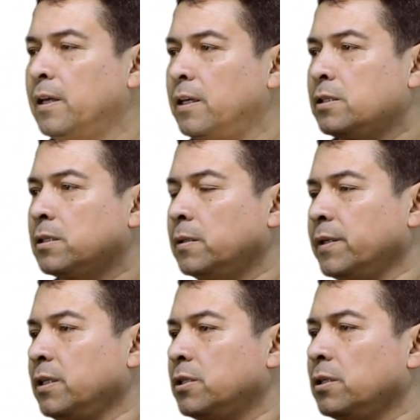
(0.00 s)
is
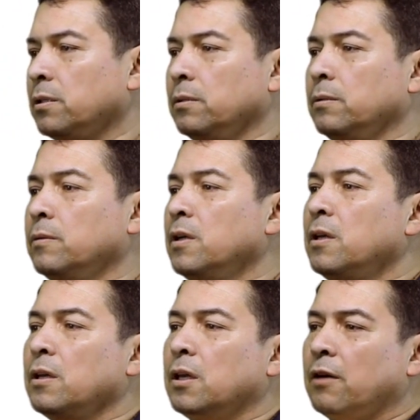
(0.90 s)
going to
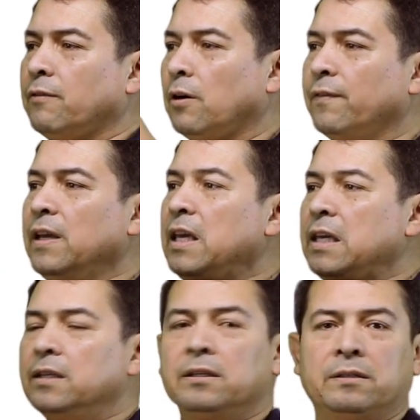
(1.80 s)
give off the
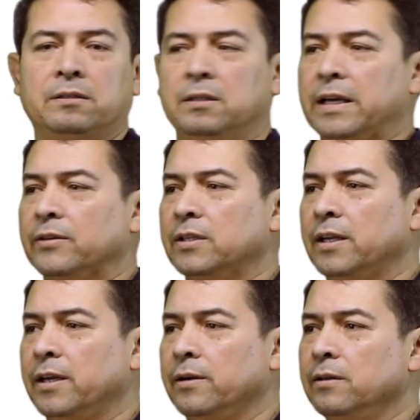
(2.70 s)
heat to the
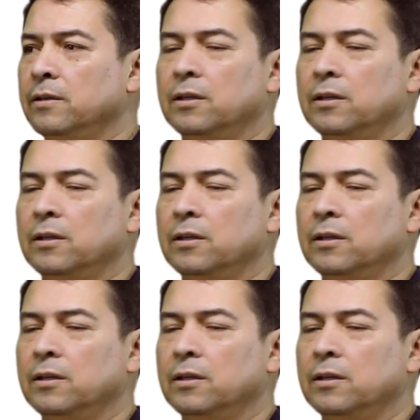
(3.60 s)
outside air,